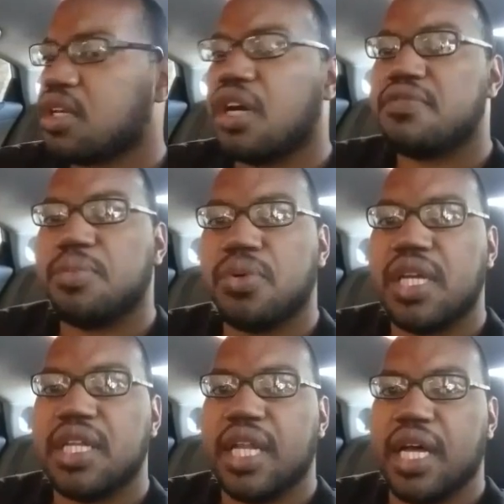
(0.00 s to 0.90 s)
comfortable
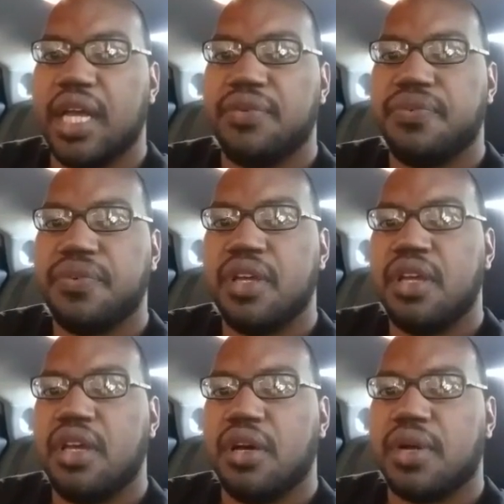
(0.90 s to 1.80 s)
in life,
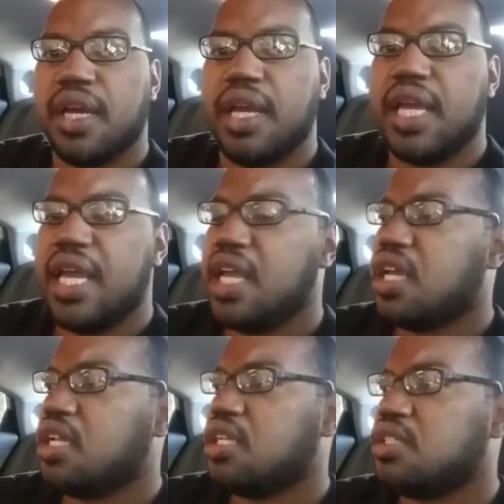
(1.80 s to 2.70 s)
okay,
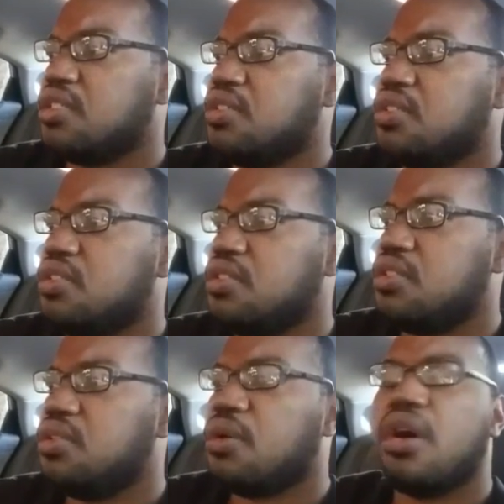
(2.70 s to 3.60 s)
and
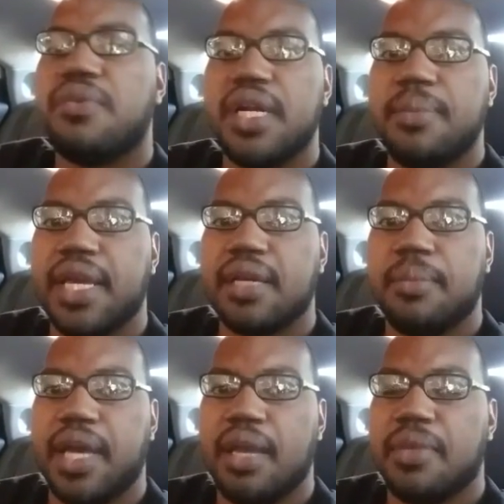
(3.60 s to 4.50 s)
you're already
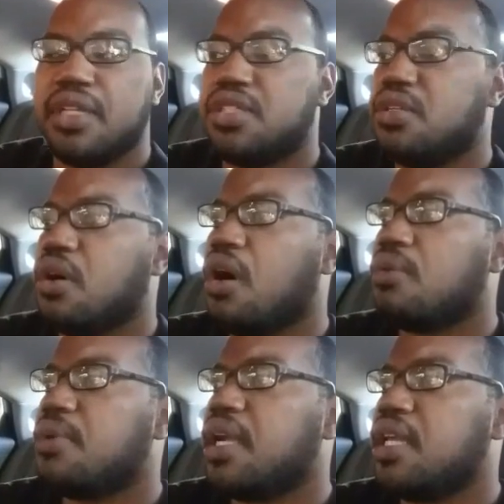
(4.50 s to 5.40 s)
making payments, you're
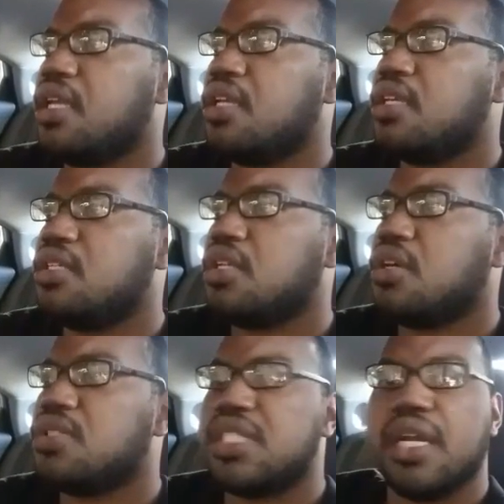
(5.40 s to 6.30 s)
already, you
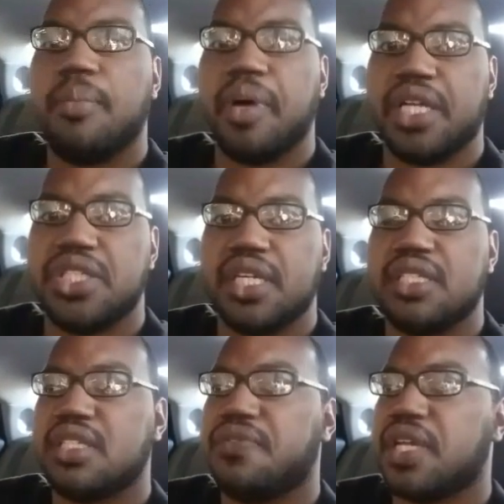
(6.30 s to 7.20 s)
know, set a budget
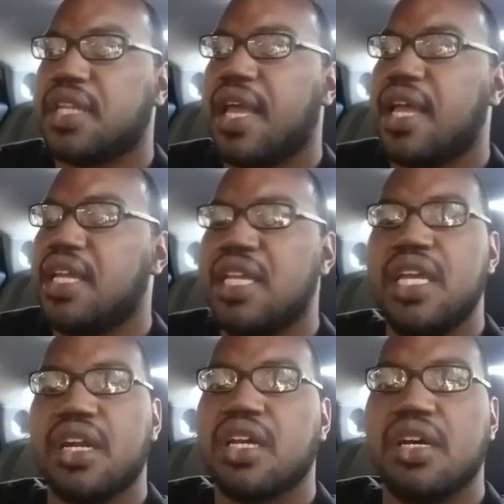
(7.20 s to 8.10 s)
and stuff like that, and
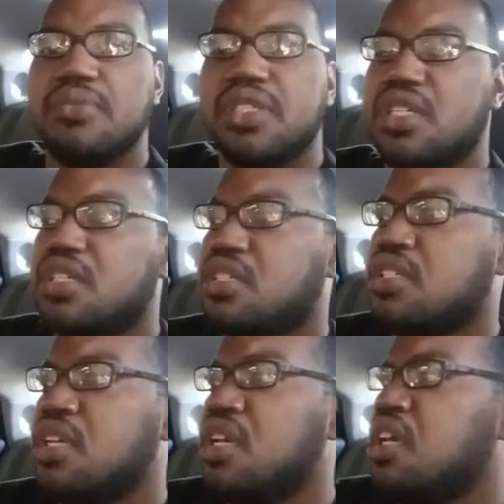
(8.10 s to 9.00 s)
here comes
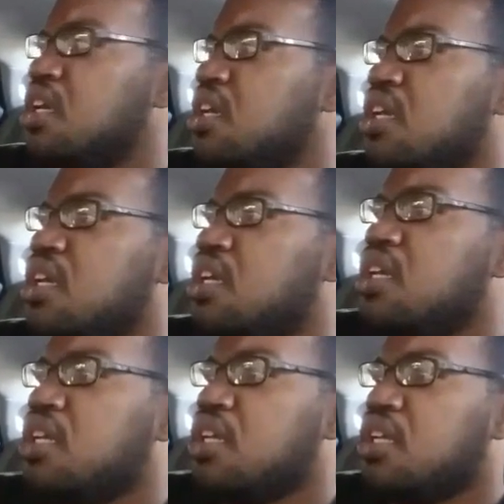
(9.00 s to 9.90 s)
this
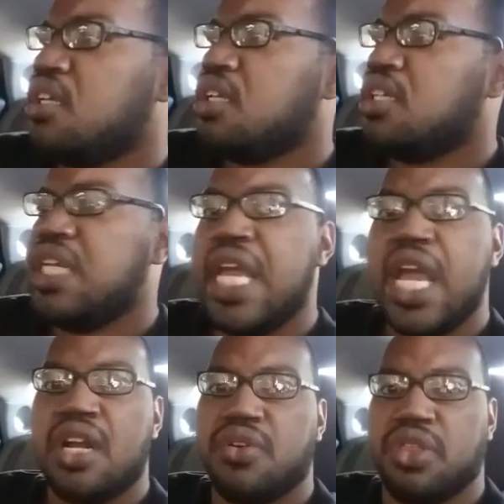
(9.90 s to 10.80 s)

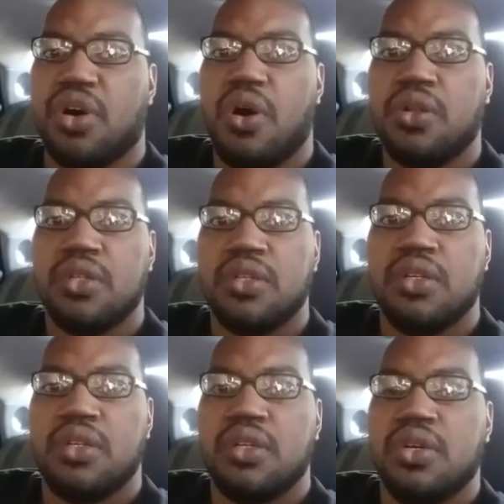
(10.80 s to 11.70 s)
Neanderthal
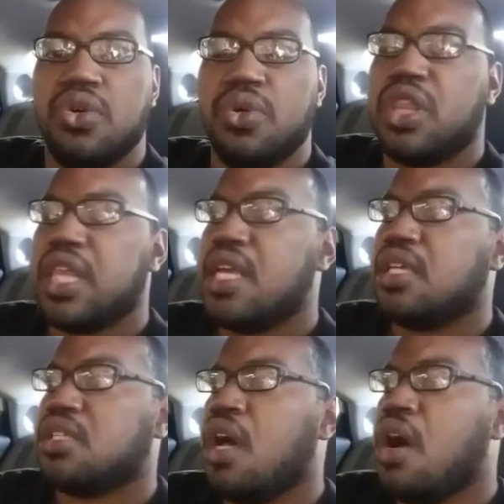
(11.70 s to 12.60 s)
who
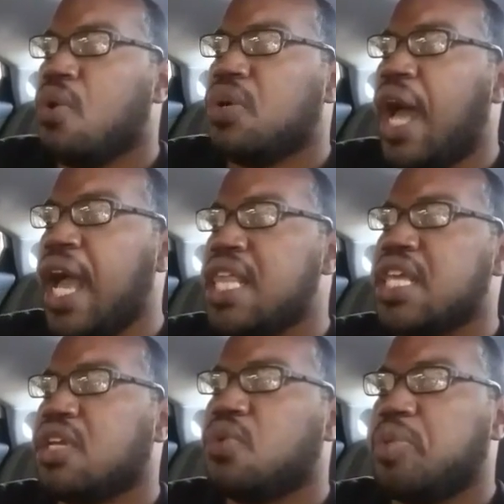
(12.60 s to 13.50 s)
thinks, oh, I
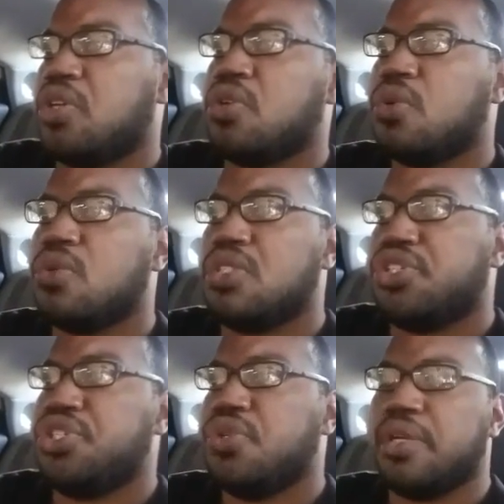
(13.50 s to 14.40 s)
think it would be cool to
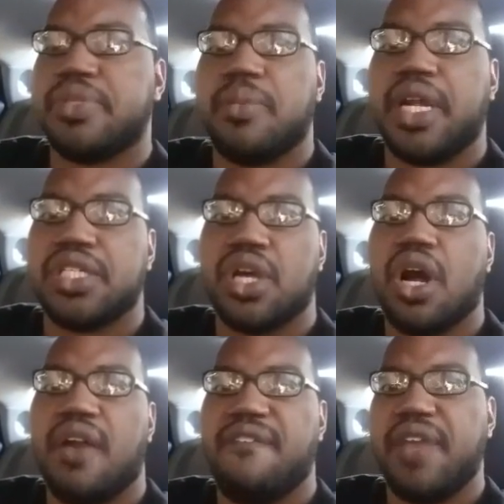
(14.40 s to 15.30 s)
shoot up somebody's
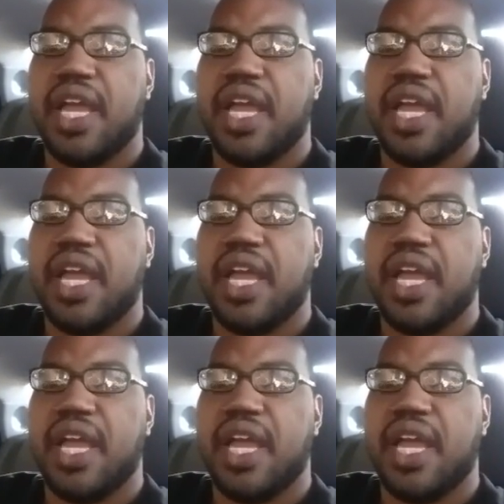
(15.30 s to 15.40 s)
car and